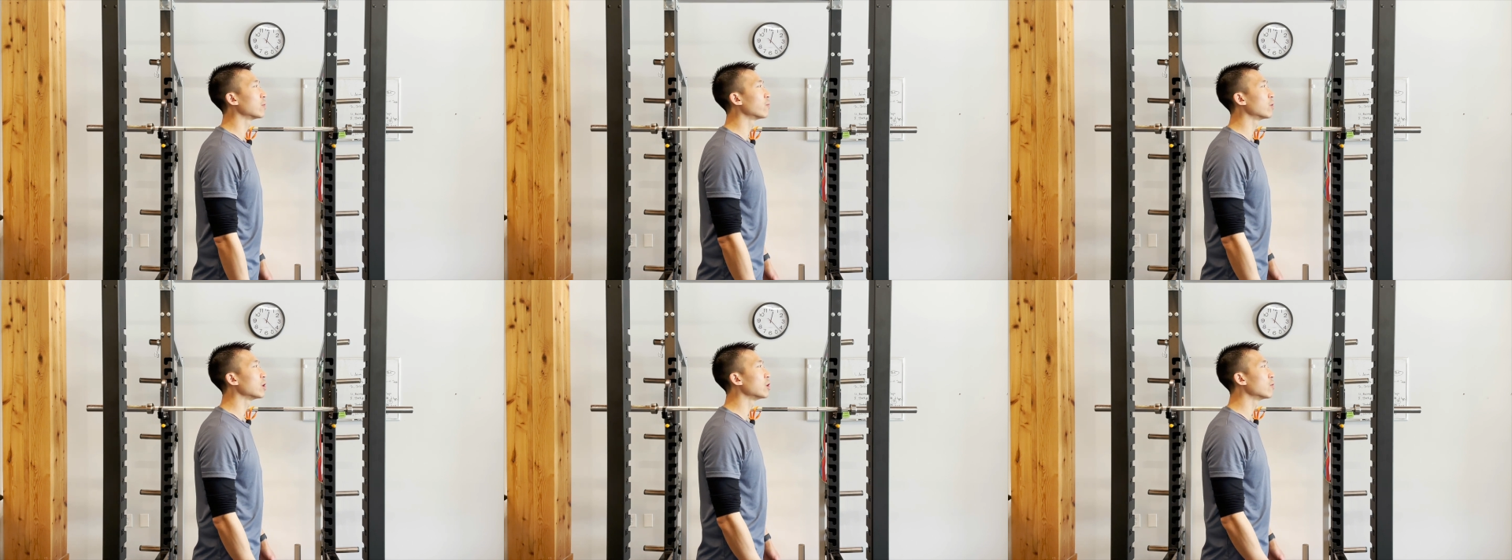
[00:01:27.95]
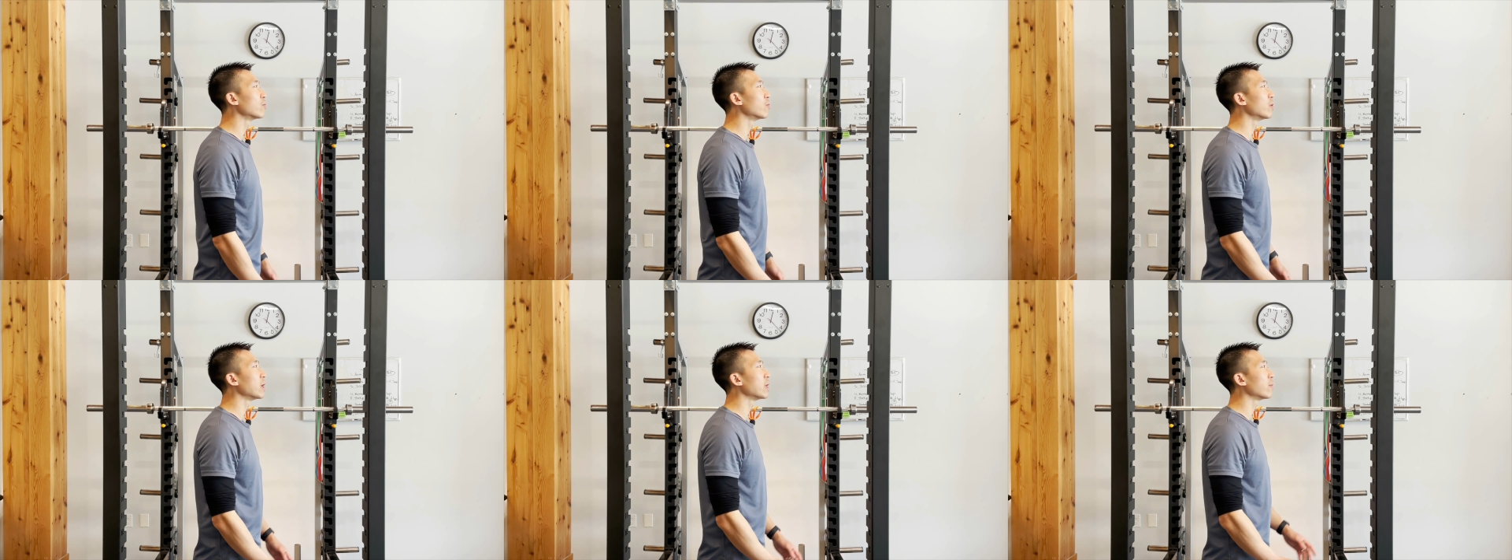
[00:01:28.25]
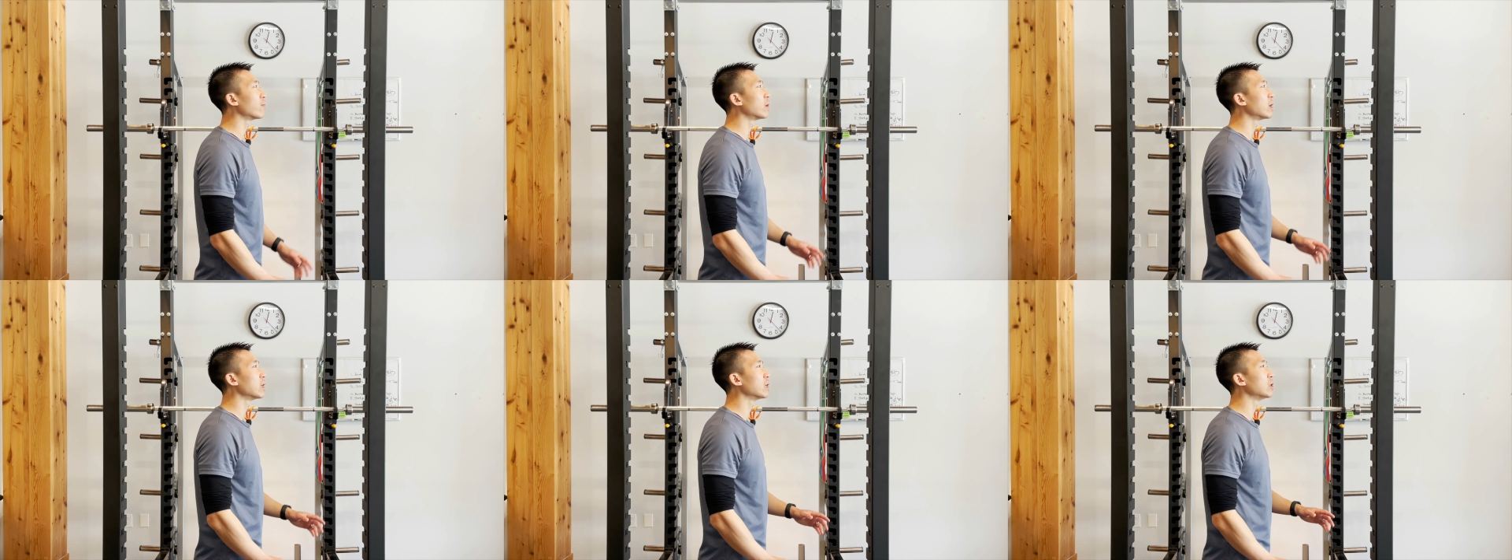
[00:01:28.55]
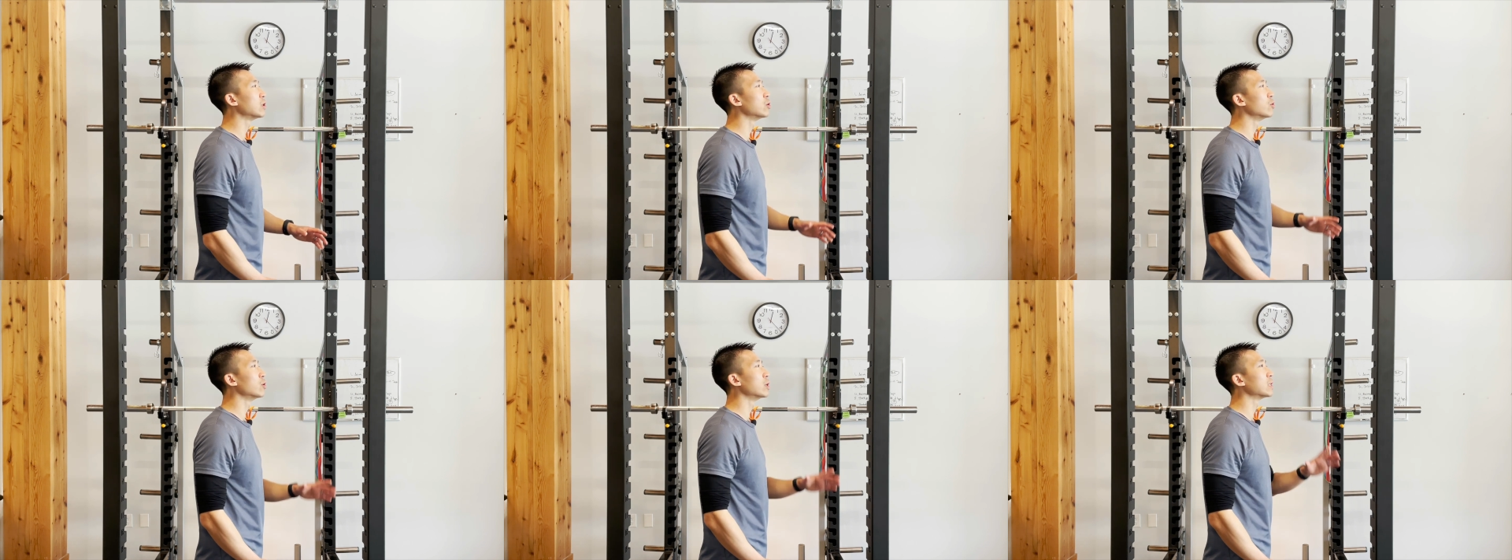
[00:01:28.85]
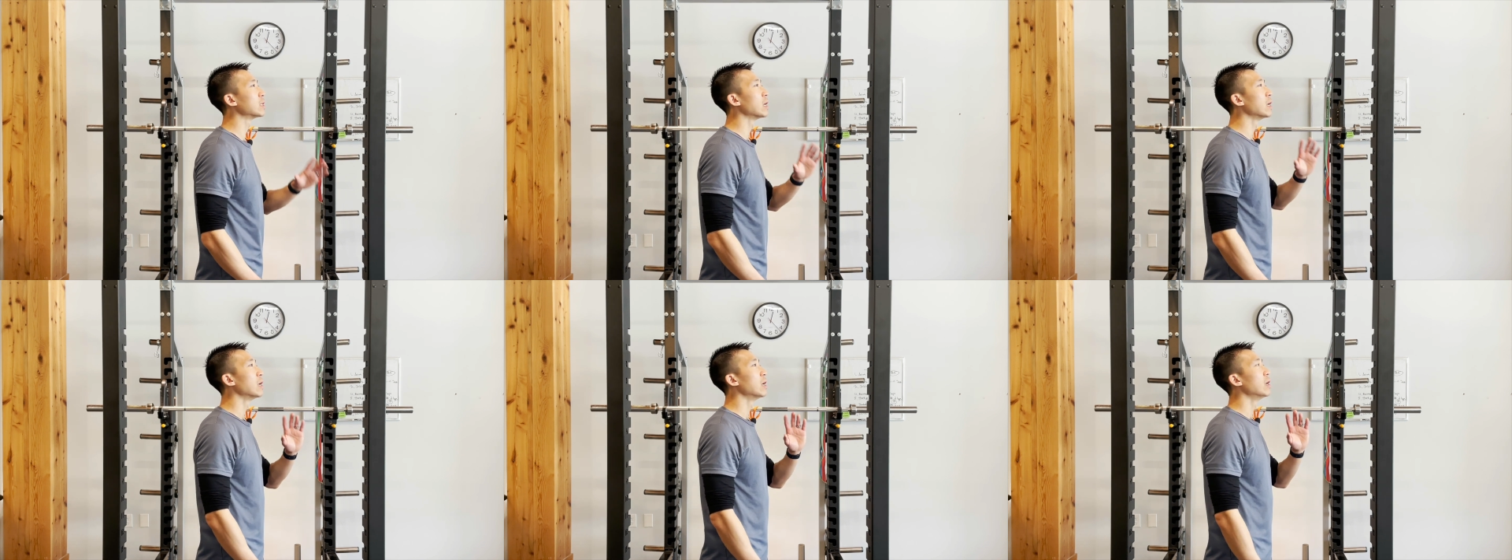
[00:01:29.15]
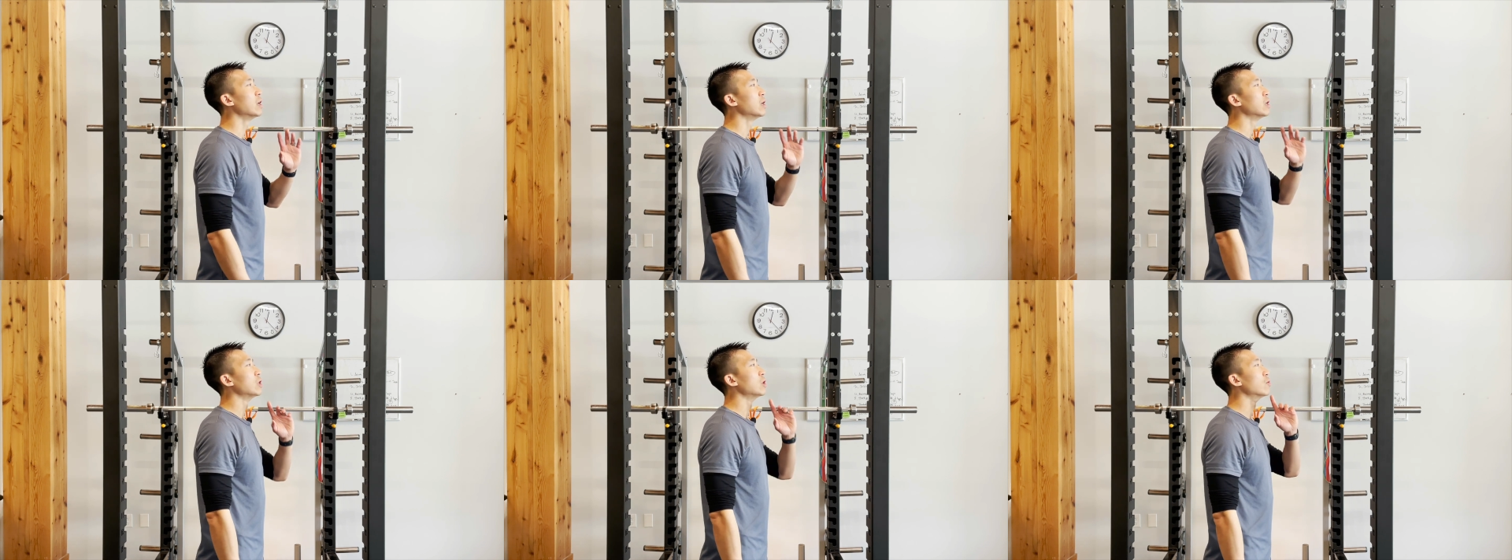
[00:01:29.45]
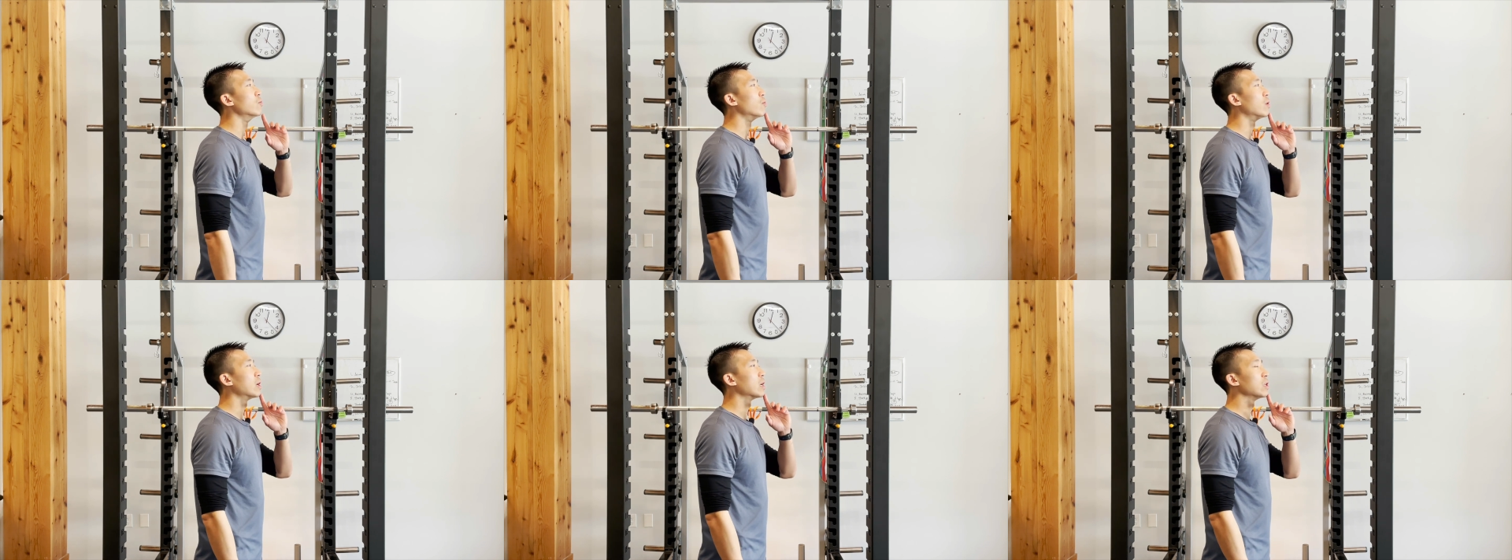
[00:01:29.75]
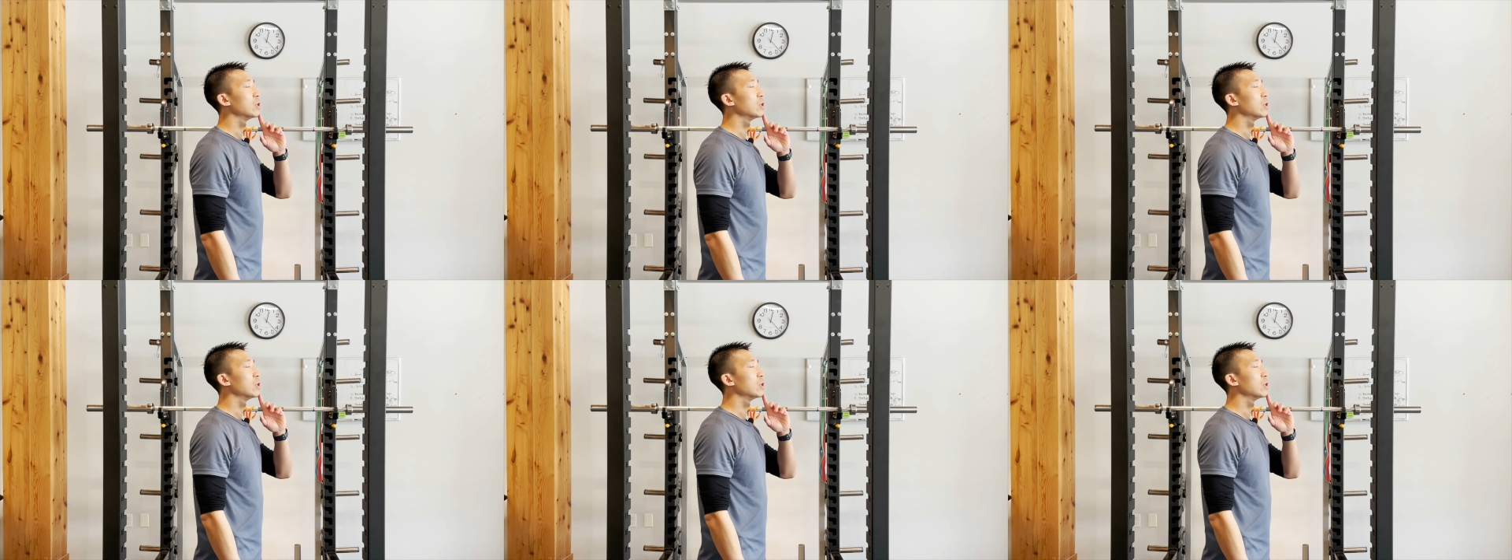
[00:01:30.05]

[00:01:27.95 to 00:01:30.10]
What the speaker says: What you really want to do is you want to